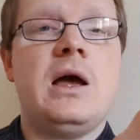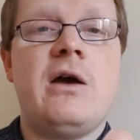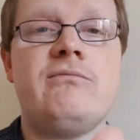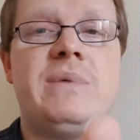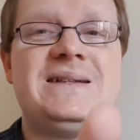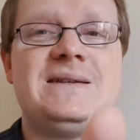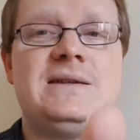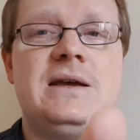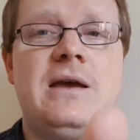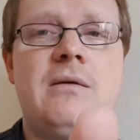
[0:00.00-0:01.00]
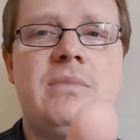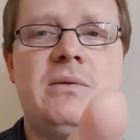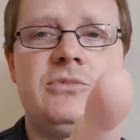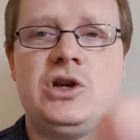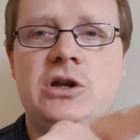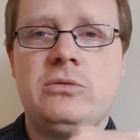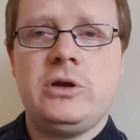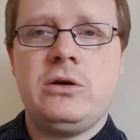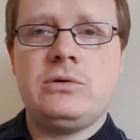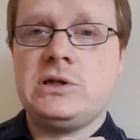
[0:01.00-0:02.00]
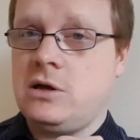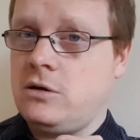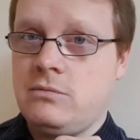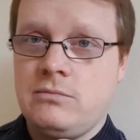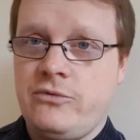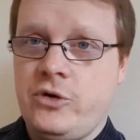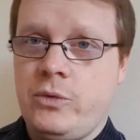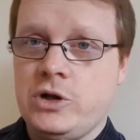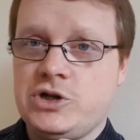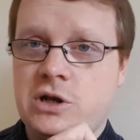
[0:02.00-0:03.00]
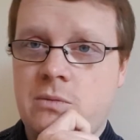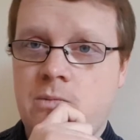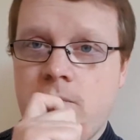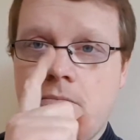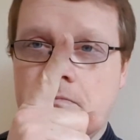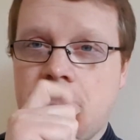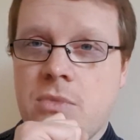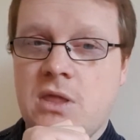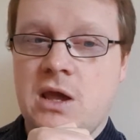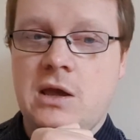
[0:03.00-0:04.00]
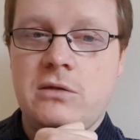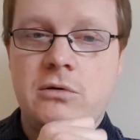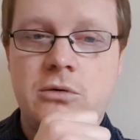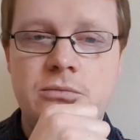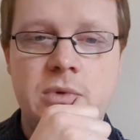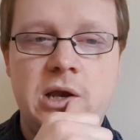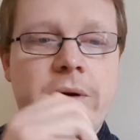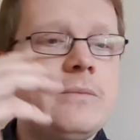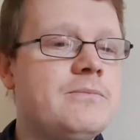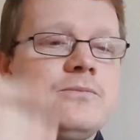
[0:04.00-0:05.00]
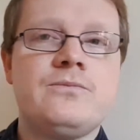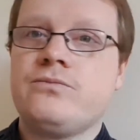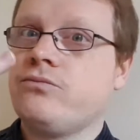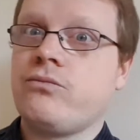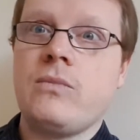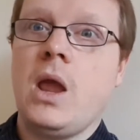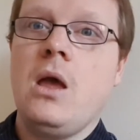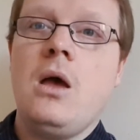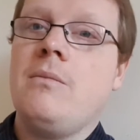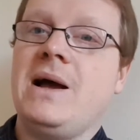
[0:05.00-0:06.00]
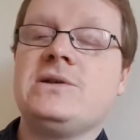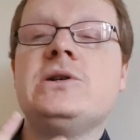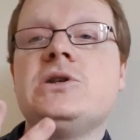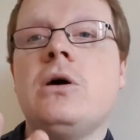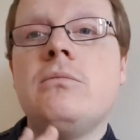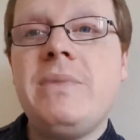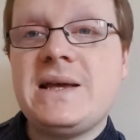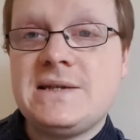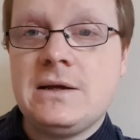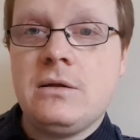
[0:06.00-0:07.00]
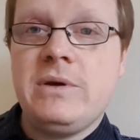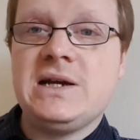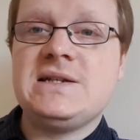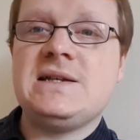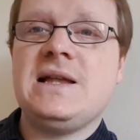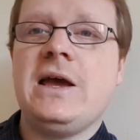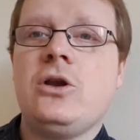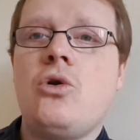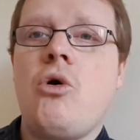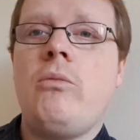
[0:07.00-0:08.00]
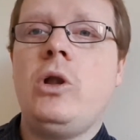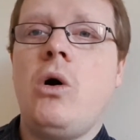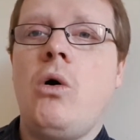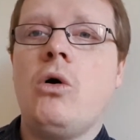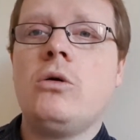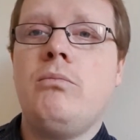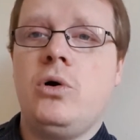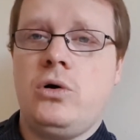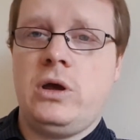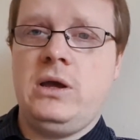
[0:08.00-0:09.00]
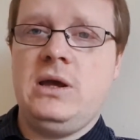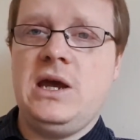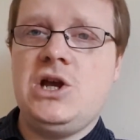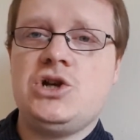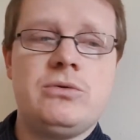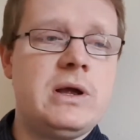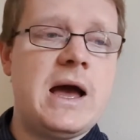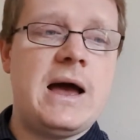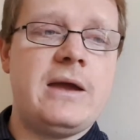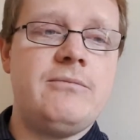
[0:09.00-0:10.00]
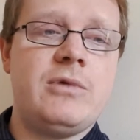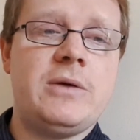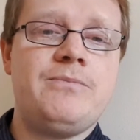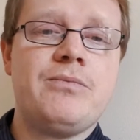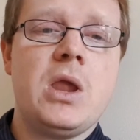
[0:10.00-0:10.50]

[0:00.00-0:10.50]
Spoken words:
I haven't patterned it yet, but GW, so if you're watching, think it through. Anyway, back to it. So basically, because it's like a normal orc boy, each guy, right?